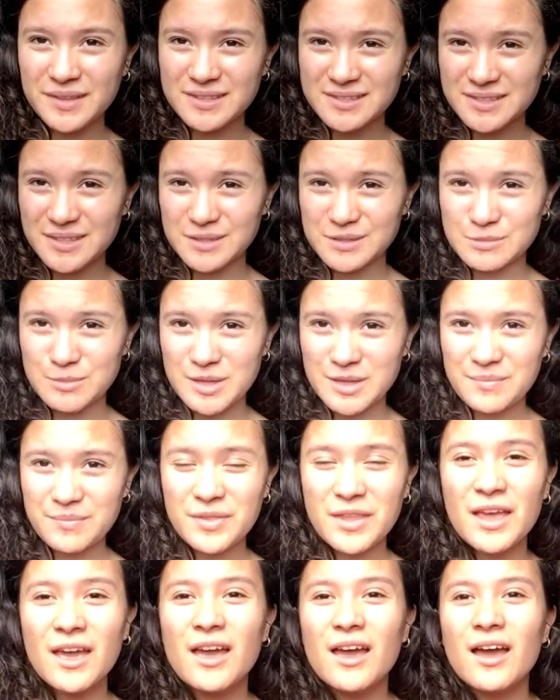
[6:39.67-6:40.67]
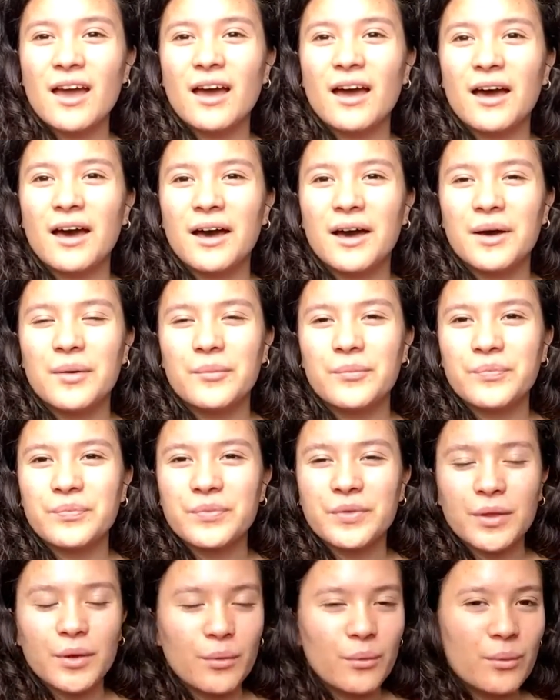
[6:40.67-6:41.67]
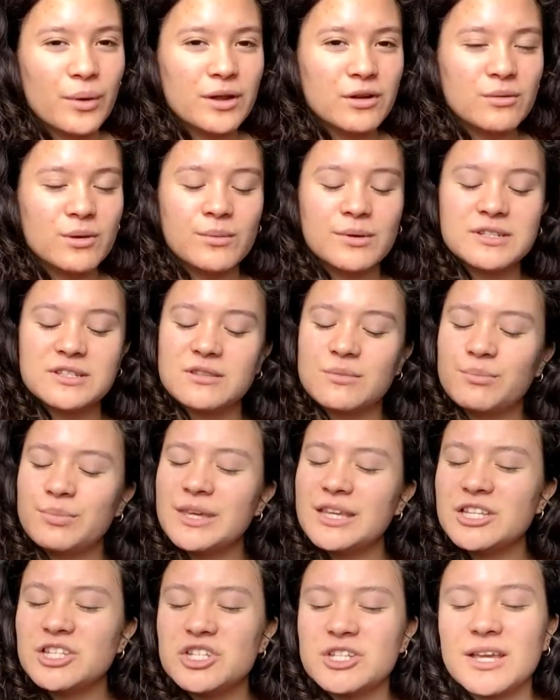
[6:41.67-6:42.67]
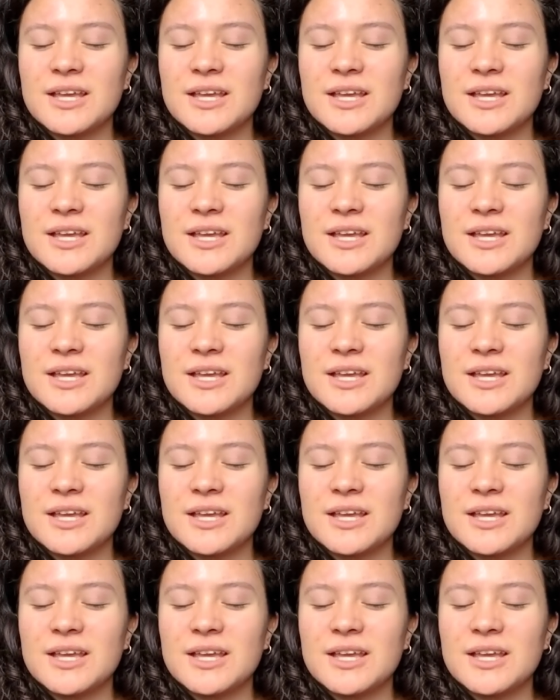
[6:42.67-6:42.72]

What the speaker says: Excuse me? When we went to the beach,